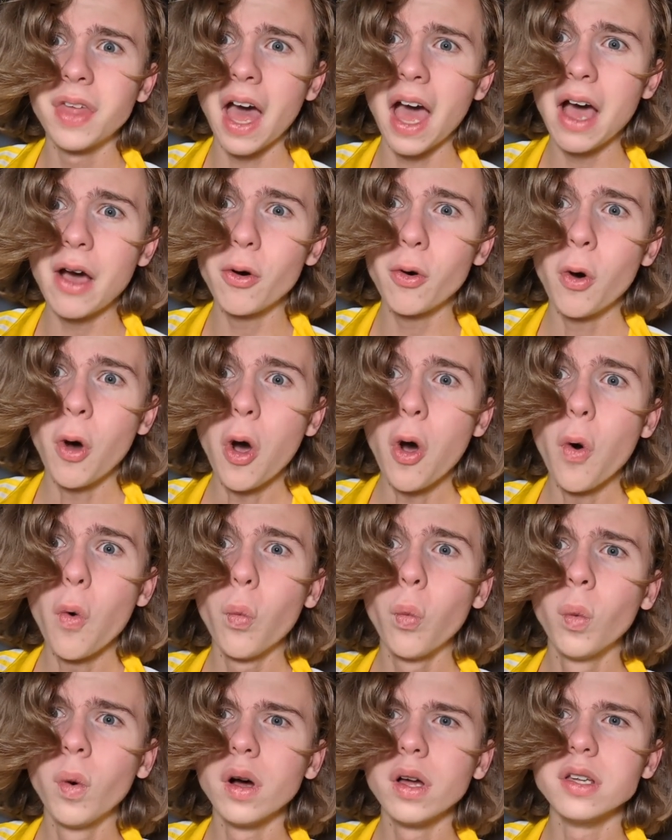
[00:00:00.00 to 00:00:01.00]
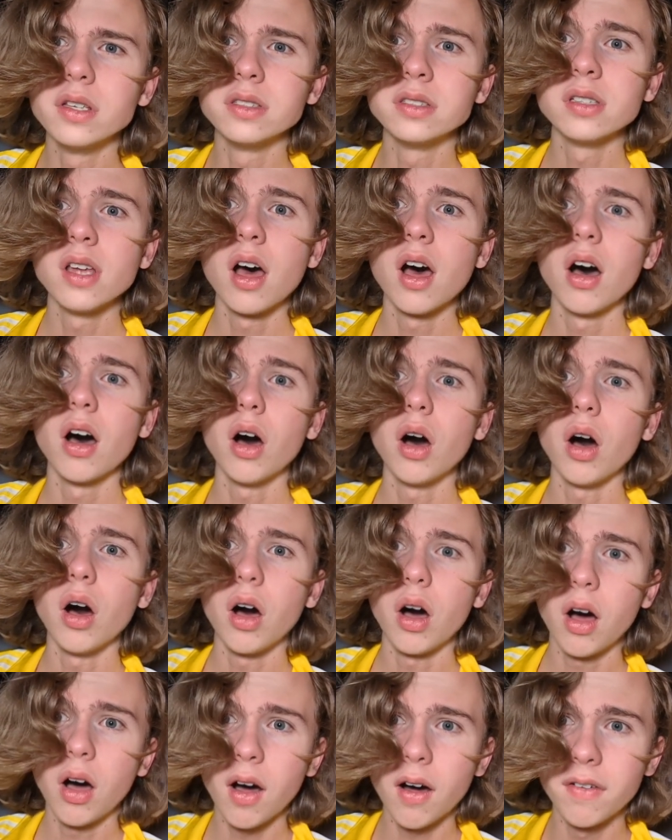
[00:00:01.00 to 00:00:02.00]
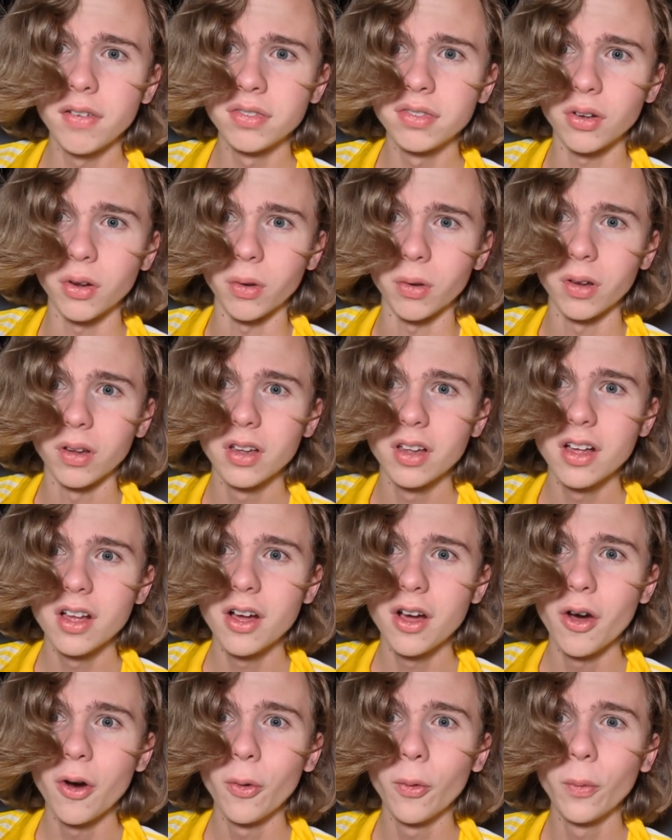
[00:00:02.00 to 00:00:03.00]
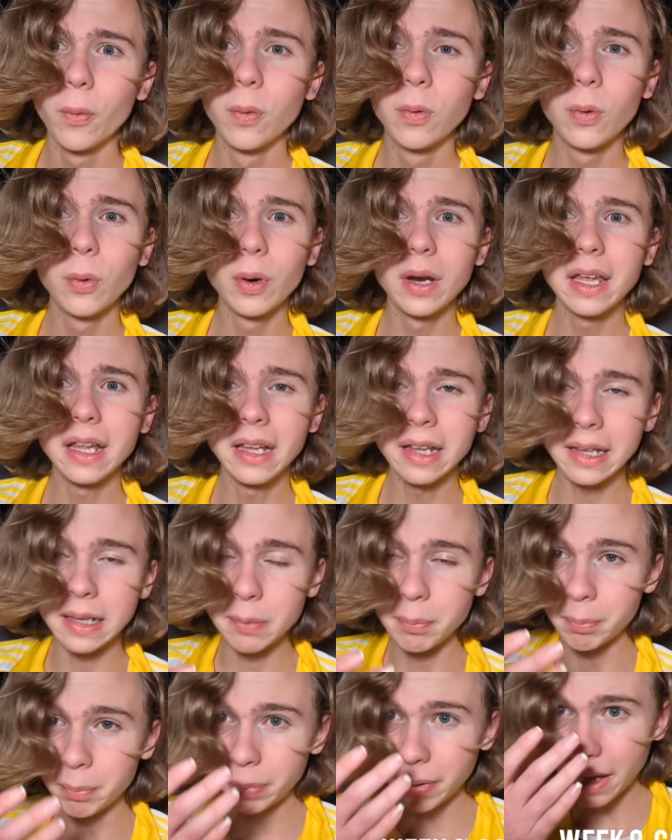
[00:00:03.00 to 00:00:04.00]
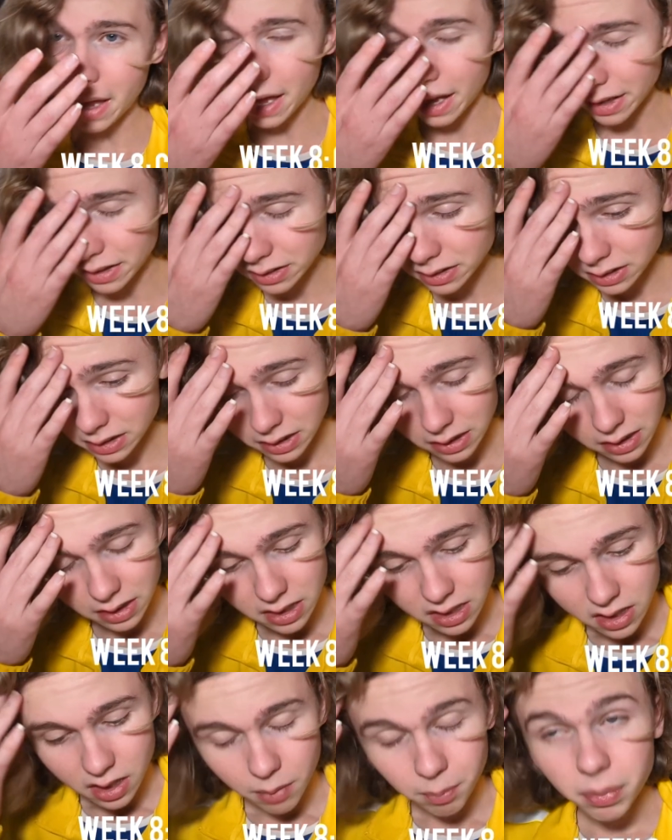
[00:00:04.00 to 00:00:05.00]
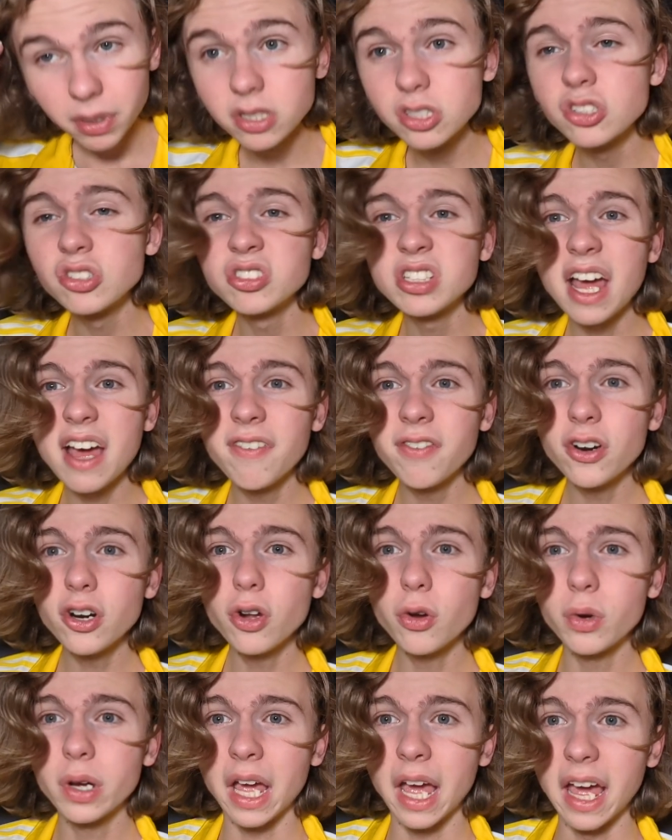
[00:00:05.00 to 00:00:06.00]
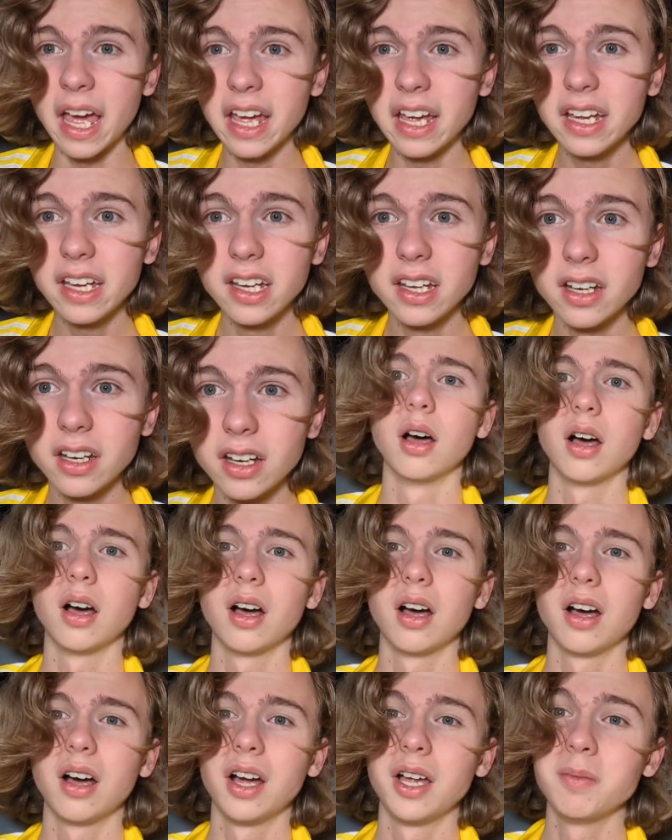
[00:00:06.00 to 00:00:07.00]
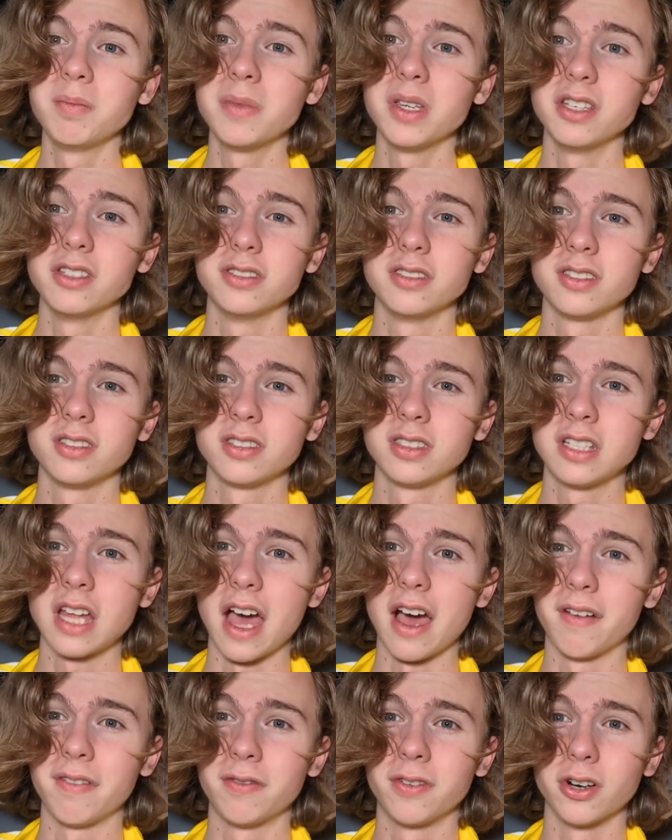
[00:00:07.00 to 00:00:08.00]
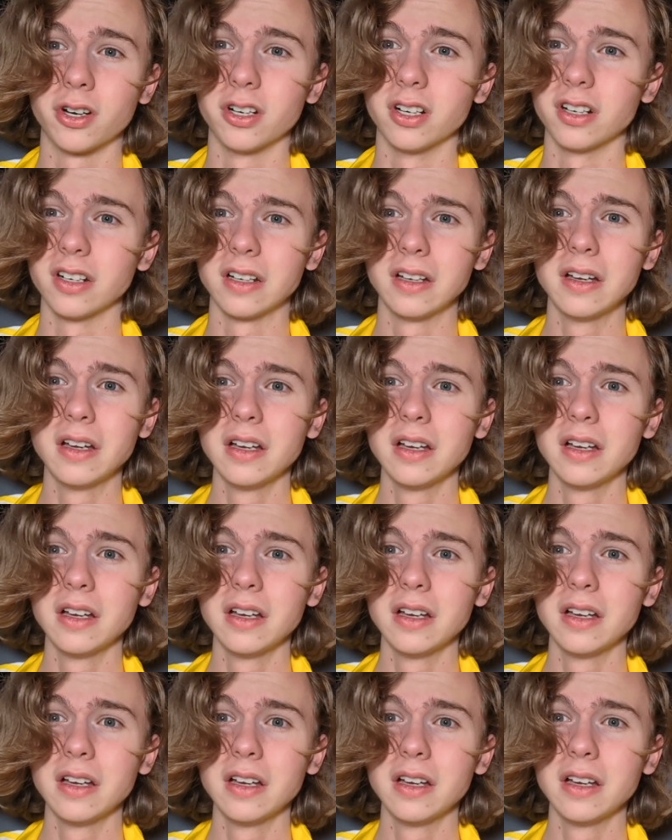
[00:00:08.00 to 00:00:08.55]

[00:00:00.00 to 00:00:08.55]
That was awful. Really bad. But is Stafford okay? I miss Stafford.